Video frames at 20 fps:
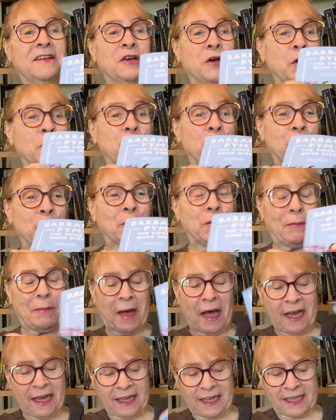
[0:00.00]
go through
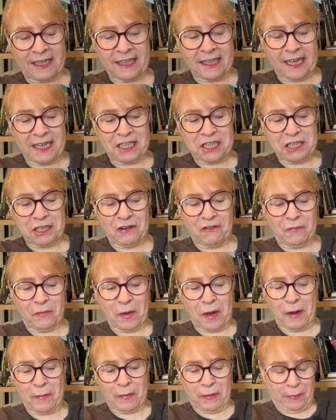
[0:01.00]
my collection of
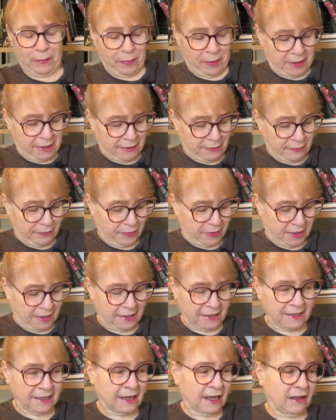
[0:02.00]
Barbara Pym
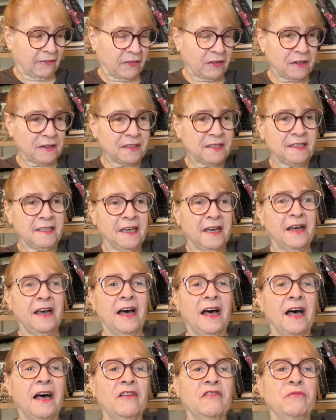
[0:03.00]
novels,
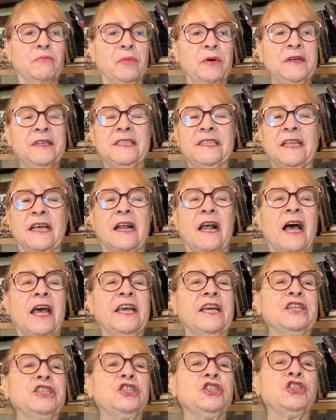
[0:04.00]
of books that I
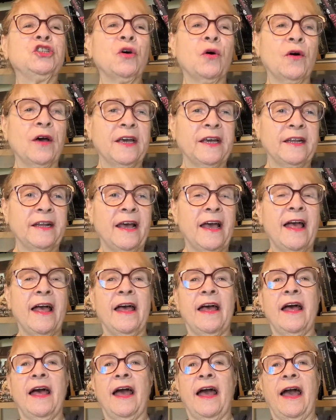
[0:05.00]
enjoyed.
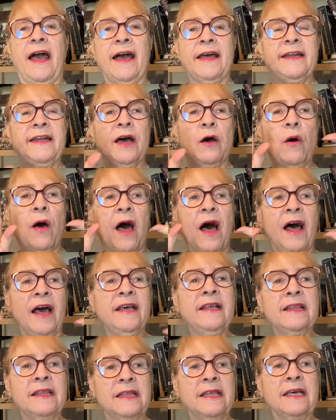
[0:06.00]
And now
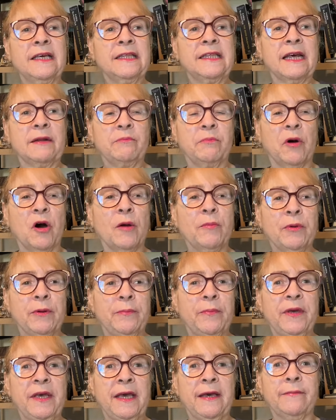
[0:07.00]
I think that Barbara
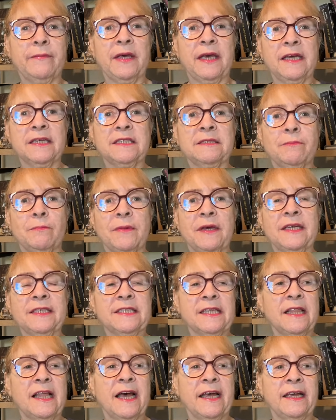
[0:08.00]
Pym
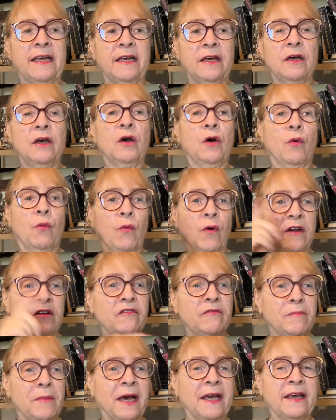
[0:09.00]
is like one
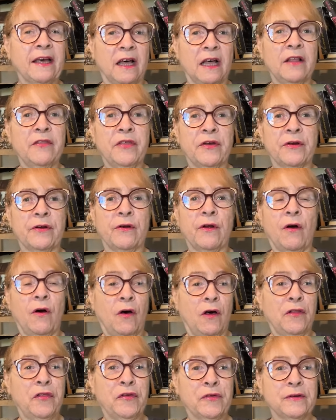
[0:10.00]
of my other
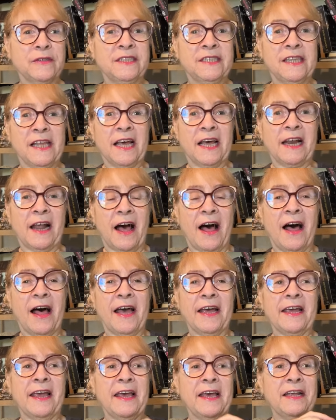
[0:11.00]
authors that
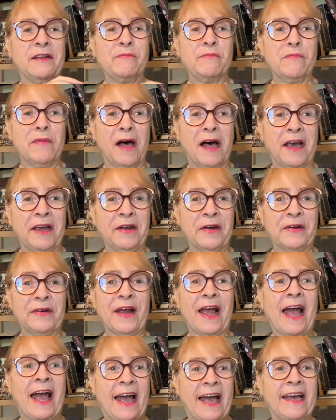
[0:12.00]
I
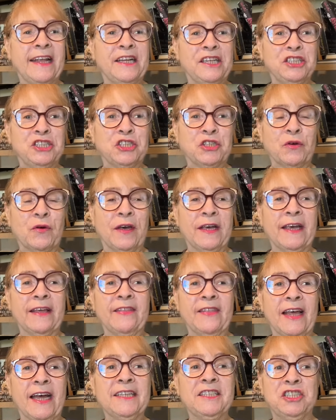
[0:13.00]
admire and enjoy,
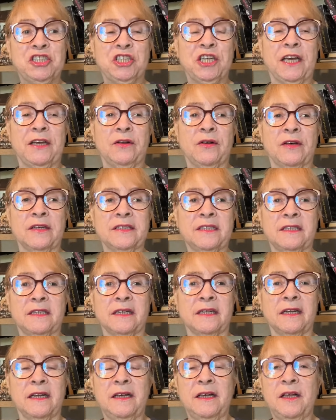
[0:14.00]
and that's Jane
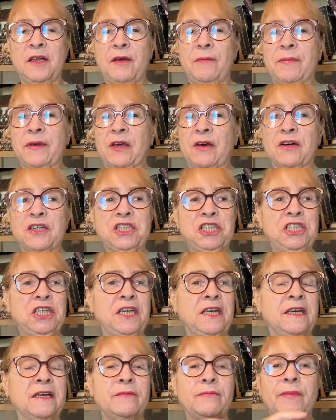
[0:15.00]
Austen, because she
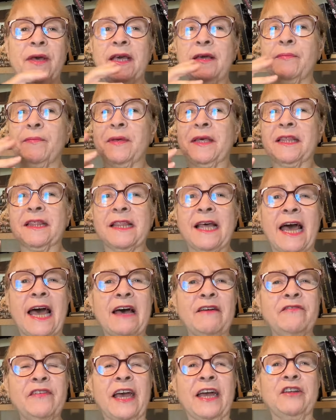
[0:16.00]
can make me
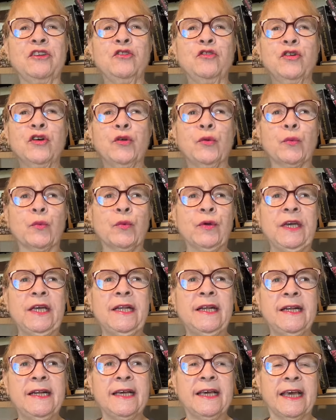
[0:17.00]
laugh, and you can read
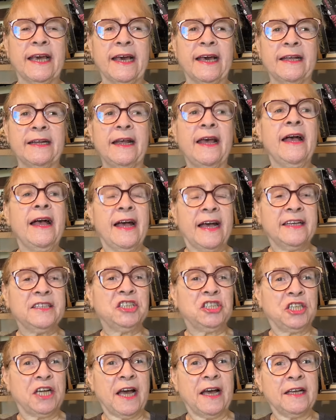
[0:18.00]
it again, as
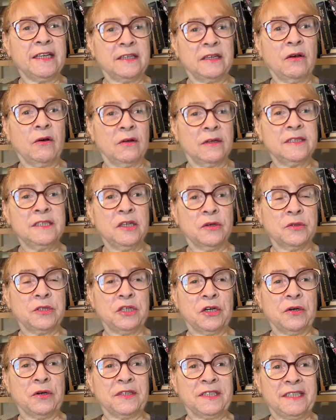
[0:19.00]
Jack also
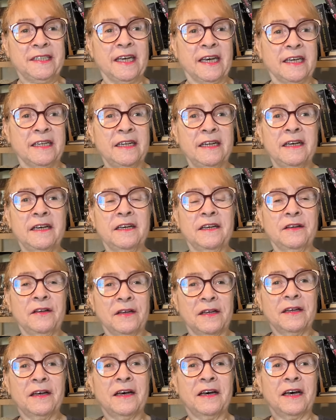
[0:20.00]

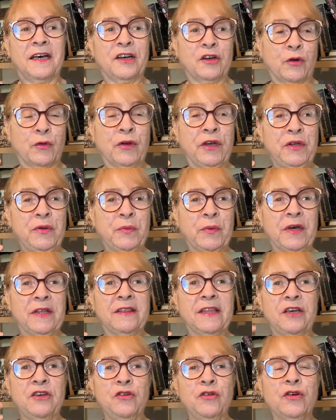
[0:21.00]
agreed with,
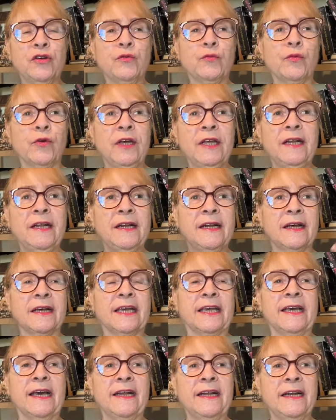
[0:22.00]
that you can read it
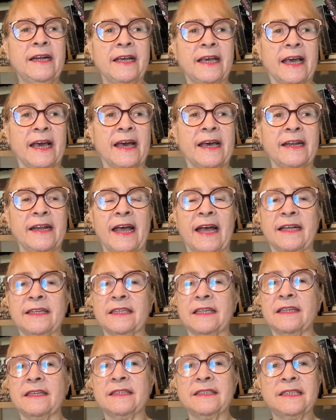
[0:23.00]
again and again and
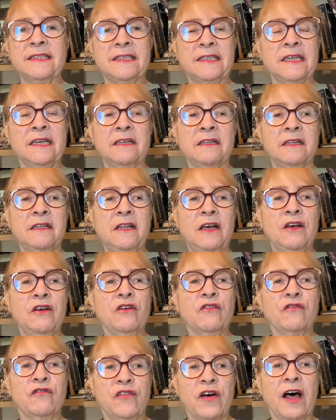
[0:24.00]
still
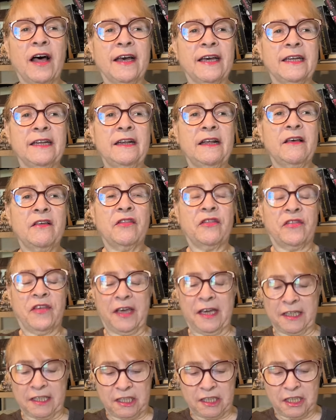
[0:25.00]
find
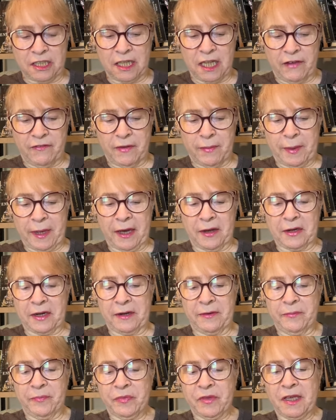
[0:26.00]
things to love about
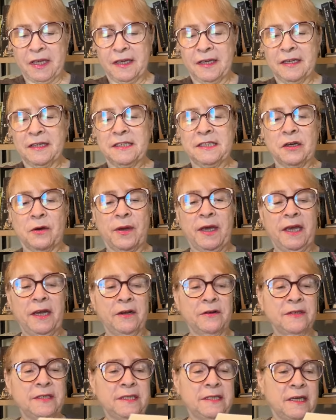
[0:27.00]
it. So
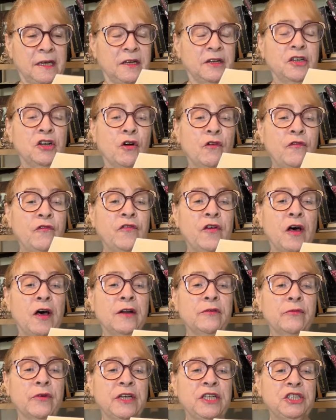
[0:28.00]
here's No
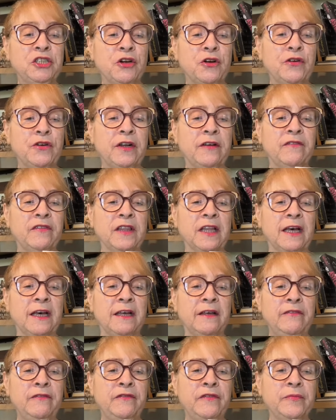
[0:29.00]
Fond Return of
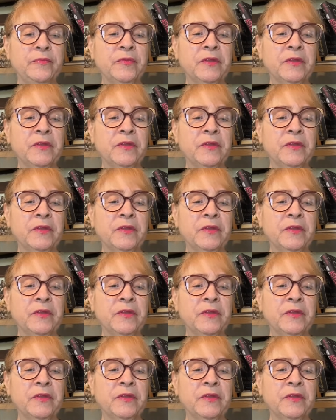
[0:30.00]
Love,